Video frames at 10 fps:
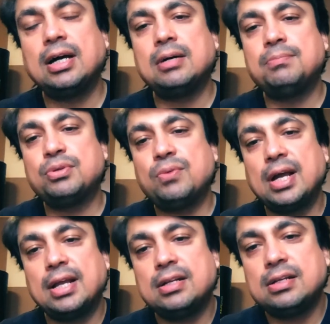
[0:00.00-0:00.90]

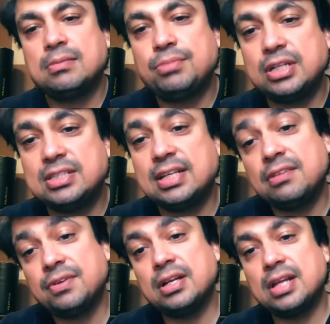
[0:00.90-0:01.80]
provide pretty
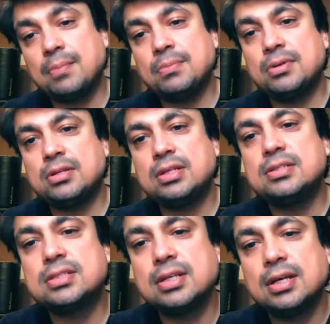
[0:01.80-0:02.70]
significant
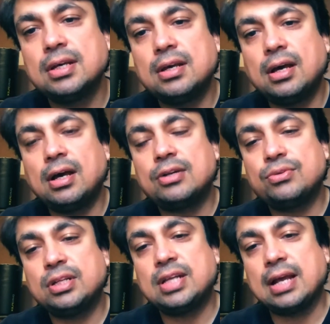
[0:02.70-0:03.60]
capabilities to
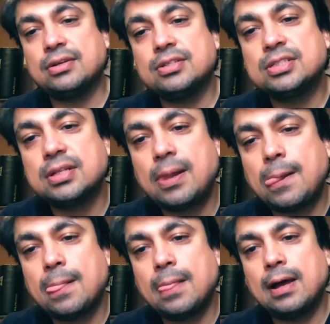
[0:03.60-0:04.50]
the attackers.
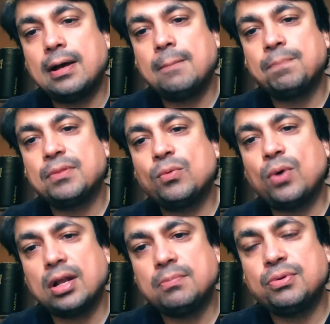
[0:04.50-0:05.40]

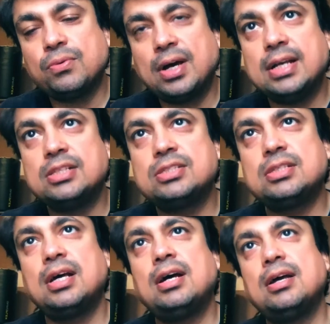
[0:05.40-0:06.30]
One provides,
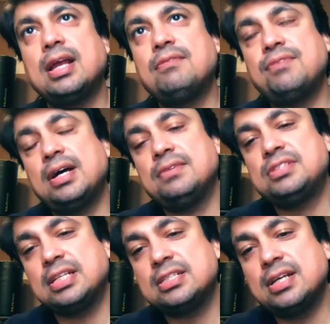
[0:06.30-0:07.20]

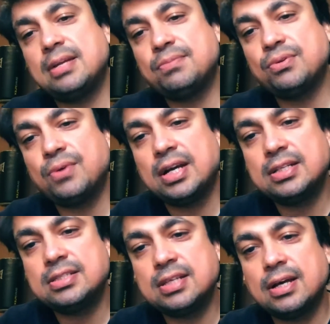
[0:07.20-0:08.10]
8569
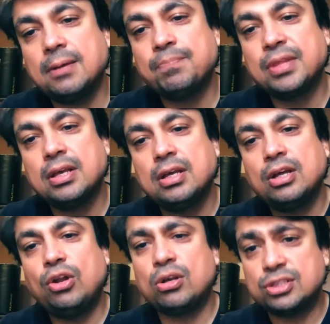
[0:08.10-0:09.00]
provides
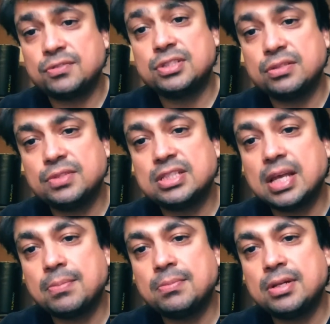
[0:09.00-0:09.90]
loss of service
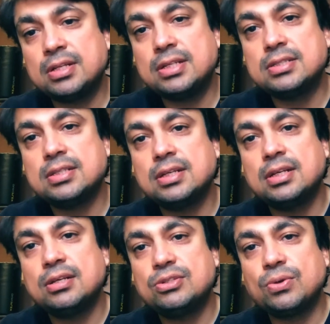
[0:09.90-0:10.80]
capabilities.
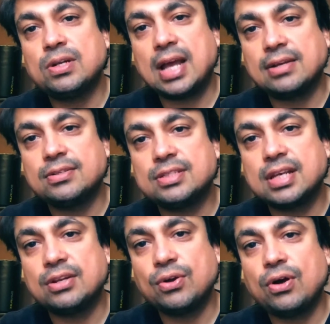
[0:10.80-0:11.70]
So attackers
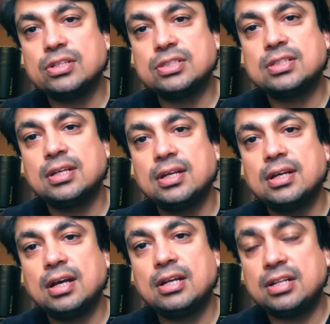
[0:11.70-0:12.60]
can cause
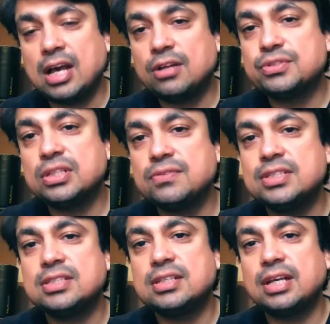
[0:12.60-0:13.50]
denial of
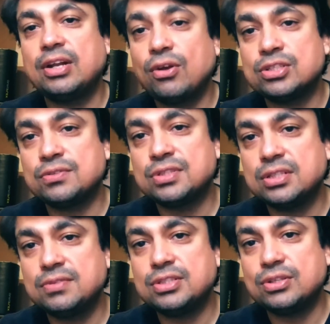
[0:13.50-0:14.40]
service and loss of
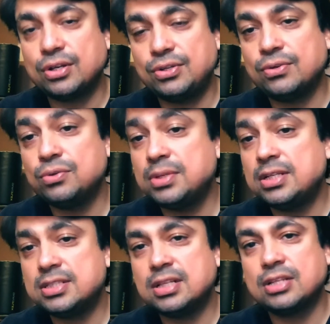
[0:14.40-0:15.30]
service on your
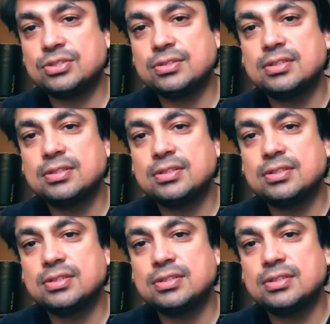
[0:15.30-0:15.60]
Kubernetes clusters.